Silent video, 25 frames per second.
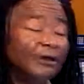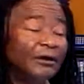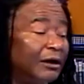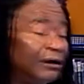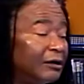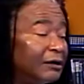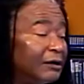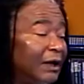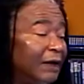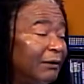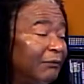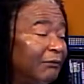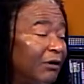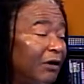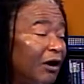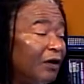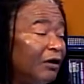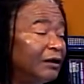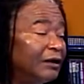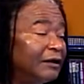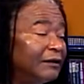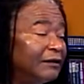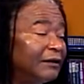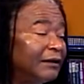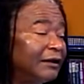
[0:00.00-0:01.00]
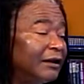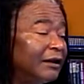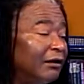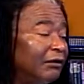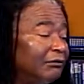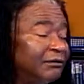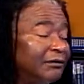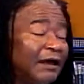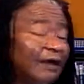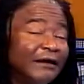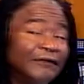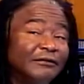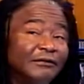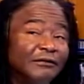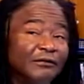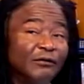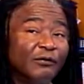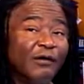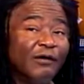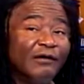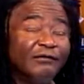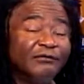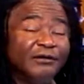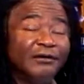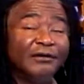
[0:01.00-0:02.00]
Okay, we're only, it takes, the
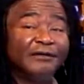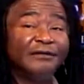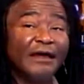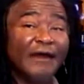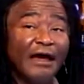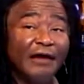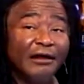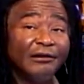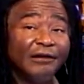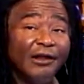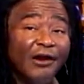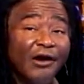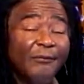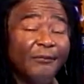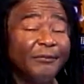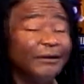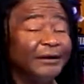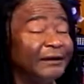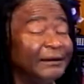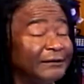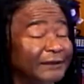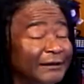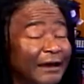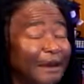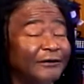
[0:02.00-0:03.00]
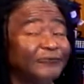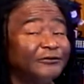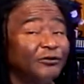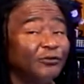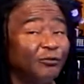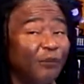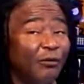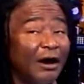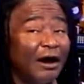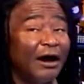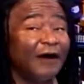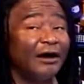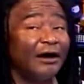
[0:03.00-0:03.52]
question is how long, but it takes a while